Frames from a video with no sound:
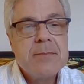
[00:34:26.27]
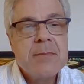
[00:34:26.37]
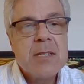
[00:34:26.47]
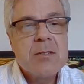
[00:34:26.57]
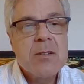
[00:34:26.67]

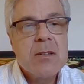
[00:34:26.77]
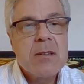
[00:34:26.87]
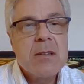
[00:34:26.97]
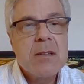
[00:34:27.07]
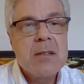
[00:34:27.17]
Make sure
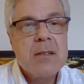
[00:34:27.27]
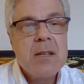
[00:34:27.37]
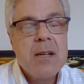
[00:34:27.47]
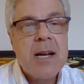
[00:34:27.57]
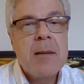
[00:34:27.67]
that
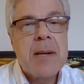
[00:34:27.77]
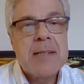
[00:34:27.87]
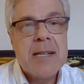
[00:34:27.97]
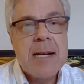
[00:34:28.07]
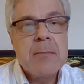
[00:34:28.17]
on my
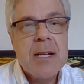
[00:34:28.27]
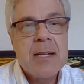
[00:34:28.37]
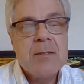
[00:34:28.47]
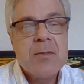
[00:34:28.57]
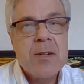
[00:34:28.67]

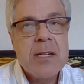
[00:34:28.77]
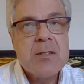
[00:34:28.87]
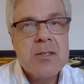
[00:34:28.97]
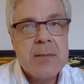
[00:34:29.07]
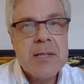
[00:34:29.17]
timelines for
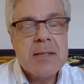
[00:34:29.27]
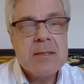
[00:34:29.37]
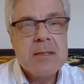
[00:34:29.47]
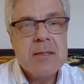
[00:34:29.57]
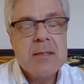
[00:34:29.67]
each
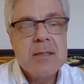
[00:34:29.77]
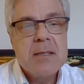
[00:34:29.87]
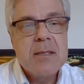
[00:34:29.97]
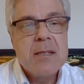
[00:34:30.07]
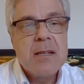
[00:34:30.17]
subject,
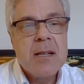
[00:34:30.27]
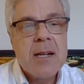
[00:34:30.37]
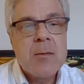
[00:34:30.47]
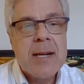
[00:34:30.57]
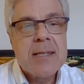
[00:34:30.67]

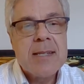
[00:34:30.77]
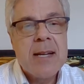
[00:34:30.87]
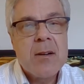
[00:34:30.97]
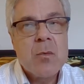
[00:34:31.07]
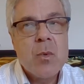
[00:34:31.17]
I write
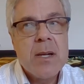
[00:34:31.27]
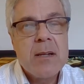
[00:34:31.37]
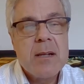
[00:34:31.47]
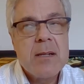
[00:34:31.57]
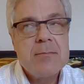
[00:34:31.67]
down
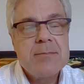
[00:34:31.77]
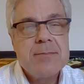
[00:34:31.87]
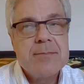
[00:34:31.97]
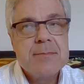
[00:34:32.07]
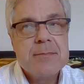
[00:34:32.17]
when an
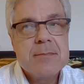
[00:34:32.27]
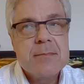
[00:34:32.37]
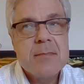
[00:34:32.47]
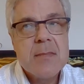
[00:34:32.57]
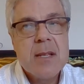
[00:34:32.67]

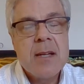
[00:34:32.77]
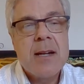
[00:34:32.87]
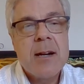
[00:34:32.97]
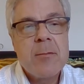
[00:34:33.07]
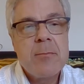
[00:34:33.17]

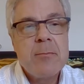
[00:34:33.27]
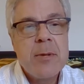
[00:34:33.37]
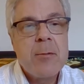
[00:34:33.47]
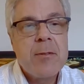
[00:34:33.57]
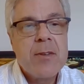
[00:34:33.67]

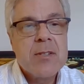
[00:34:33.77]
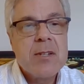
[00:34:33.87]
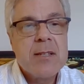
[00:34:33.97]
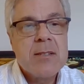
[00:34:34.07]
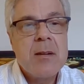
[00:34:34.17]
IRB revision
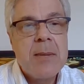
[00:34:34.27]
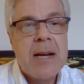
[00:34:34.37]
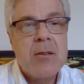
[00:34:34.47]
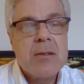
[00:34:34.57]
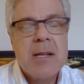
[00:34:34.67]
has come
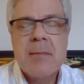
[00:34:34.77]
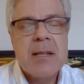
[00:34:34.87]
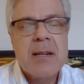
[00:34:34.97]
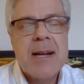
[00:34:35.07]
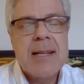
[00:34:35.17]
out. I mean,
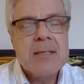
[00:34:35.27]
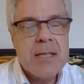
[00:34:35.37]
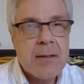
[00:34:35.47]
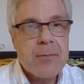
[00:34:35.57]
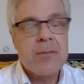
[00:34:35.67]
an
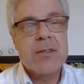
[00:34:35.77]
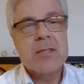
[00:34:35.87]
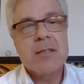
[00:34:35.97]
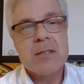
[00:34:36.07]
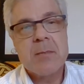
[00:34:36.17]
ICF
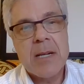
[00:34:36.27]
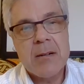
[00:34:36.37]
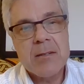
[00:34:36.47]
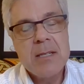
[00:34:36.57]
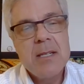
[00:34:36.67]
revision has come
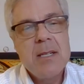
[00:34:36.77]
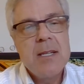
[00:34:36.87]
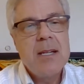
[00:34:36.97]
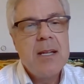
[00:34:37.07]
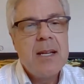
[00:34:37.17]
out,
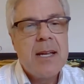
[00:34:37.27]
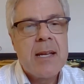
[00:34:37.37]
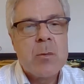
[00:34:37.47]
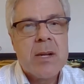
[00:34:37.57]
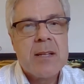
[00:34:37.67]

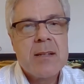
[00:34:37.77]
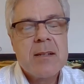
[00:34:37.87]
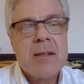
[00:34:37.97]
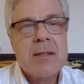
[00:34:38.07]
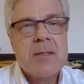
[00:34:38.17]
and when
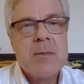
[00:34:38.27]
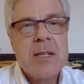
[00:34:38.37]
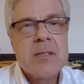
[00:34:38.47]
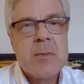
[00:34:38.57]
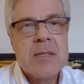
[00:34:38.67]

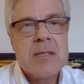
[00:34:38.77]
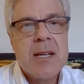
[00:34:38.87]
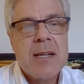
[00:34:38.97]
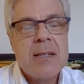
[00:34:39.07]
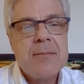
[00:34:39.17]
it's been
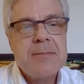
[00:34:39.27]
signed.